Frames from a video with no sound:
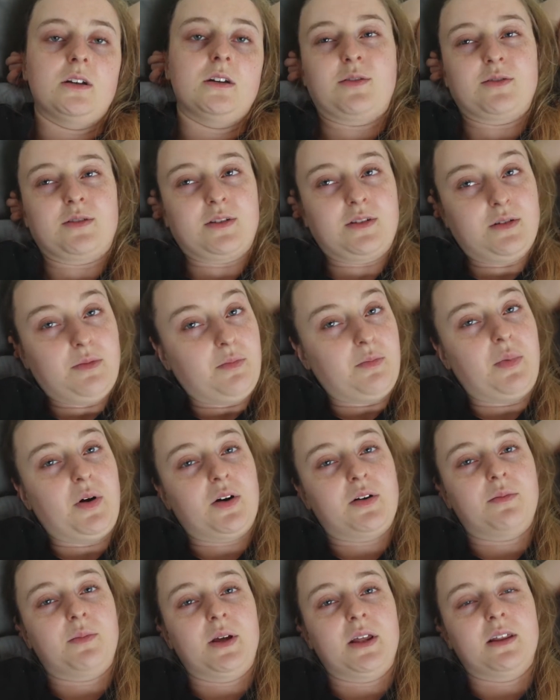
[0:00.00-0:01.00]
There's
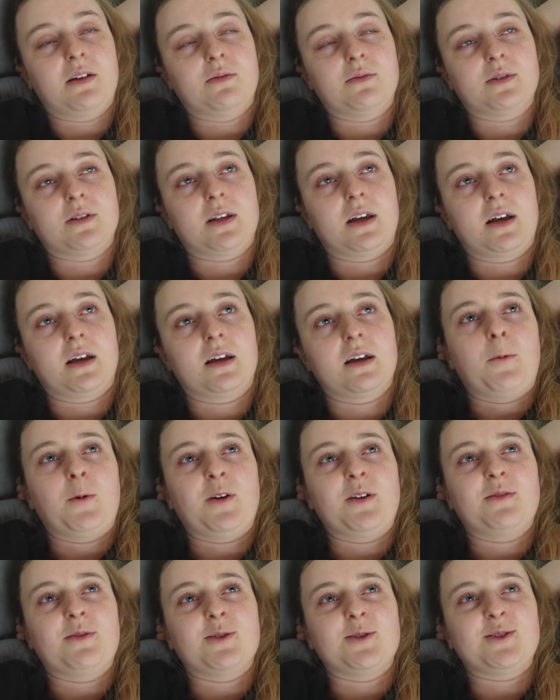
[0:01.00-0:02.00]
part of me that was like,
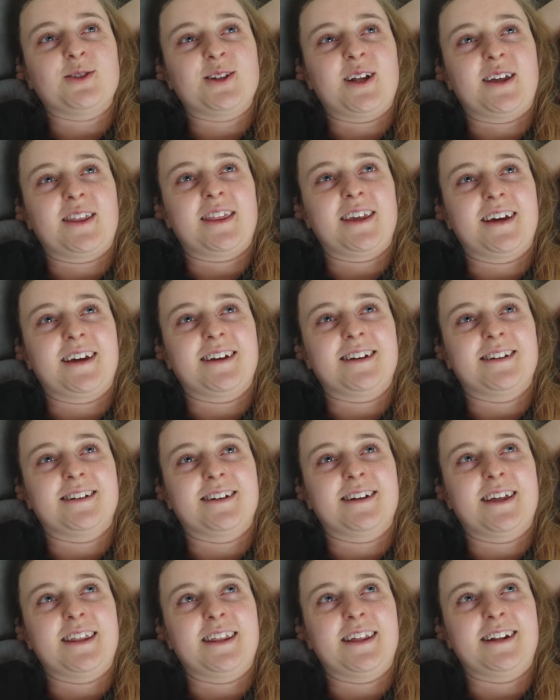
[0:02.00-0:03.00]
what if there's nothing
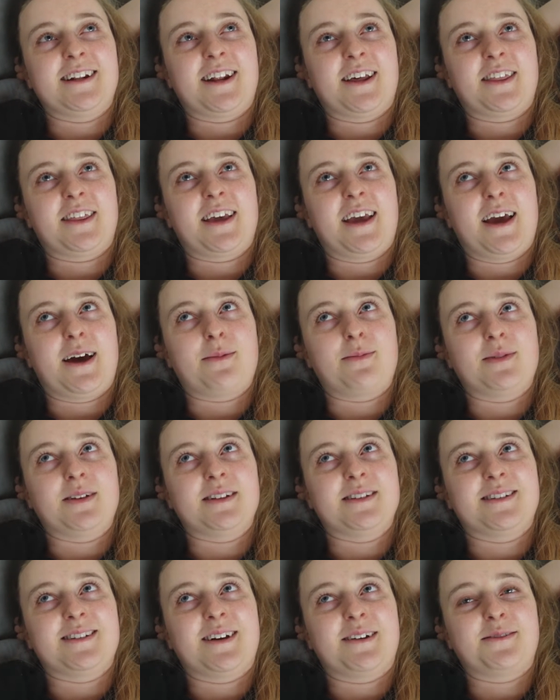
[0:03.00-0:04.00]
and then nothing
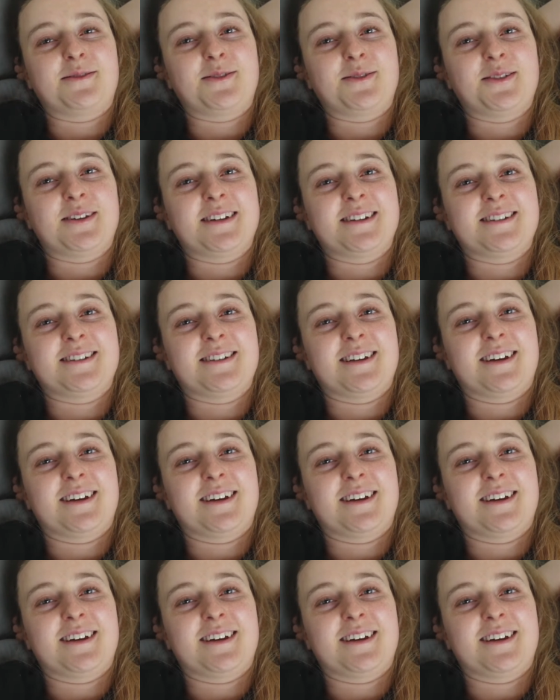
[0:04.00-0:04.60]
happens after this?